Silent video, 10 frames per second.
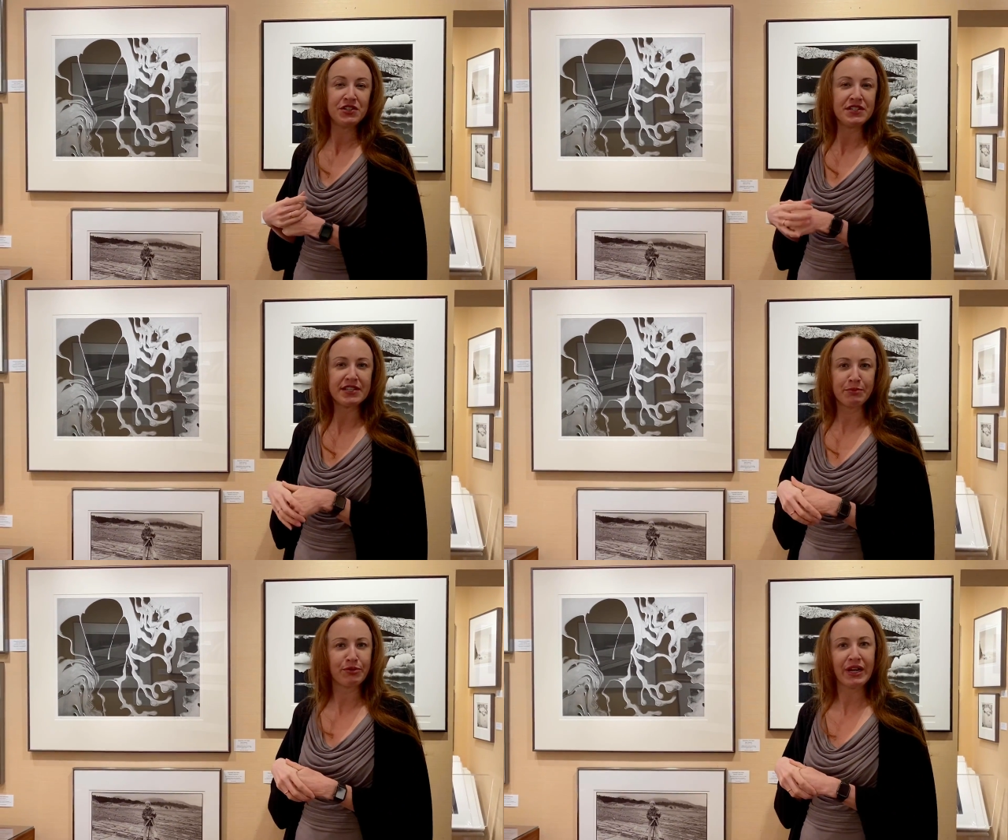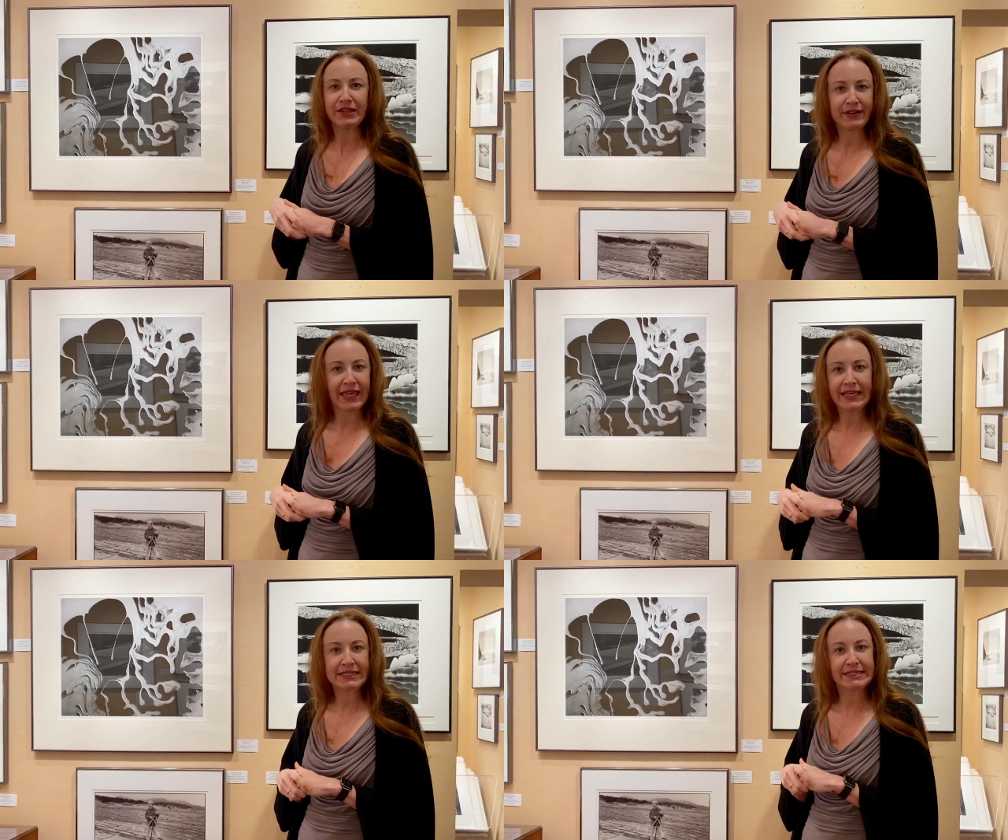she said, Brett, you
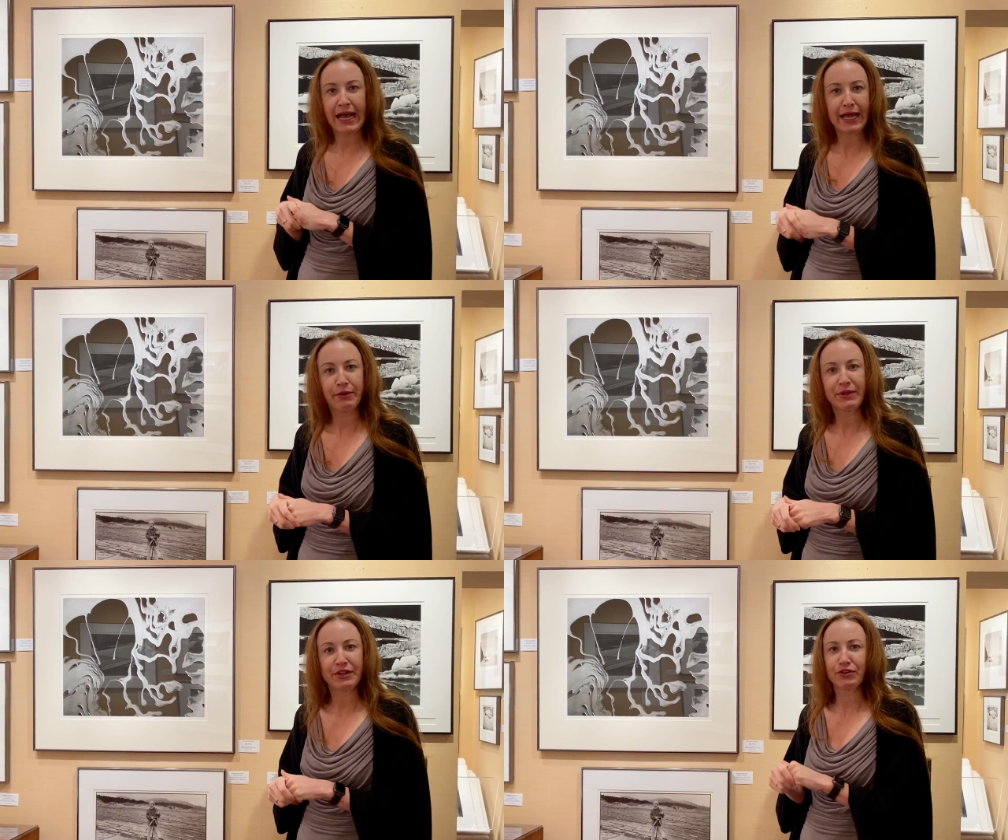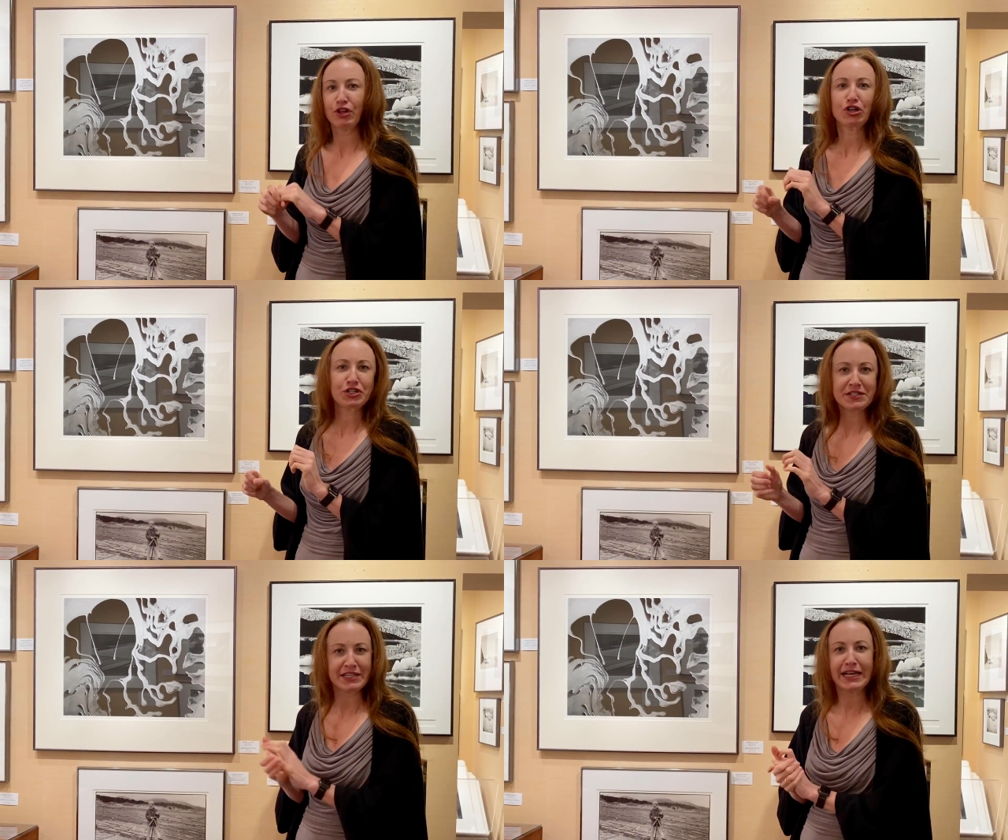can't die with your
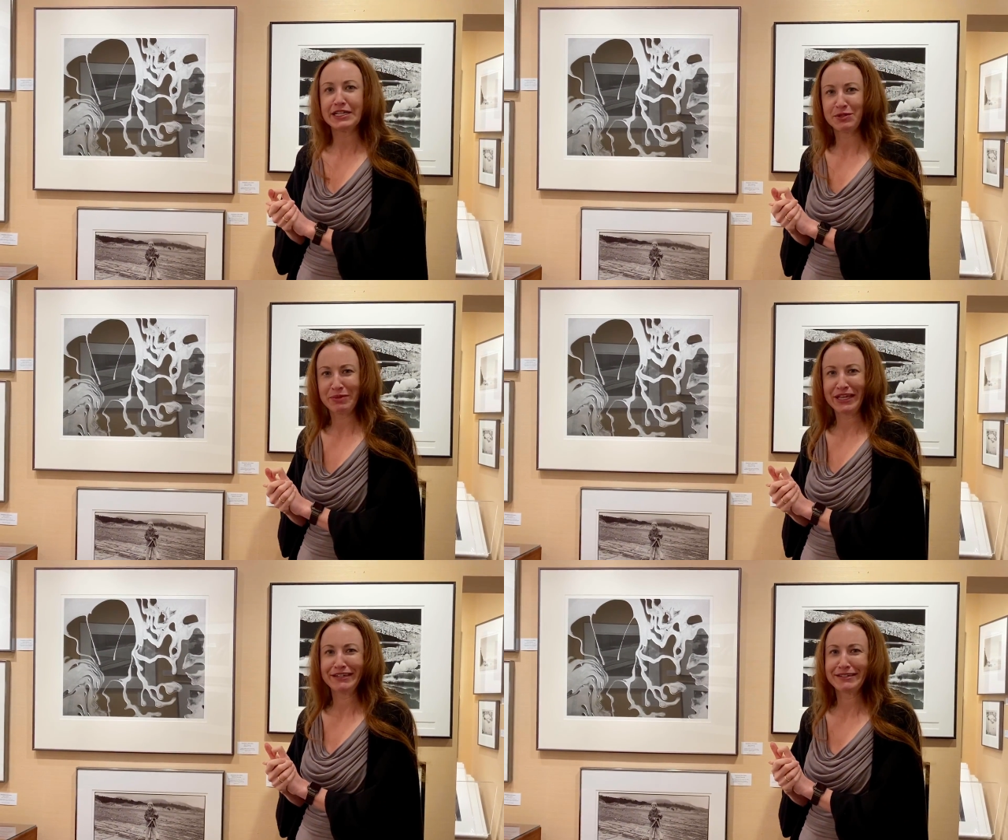largest size being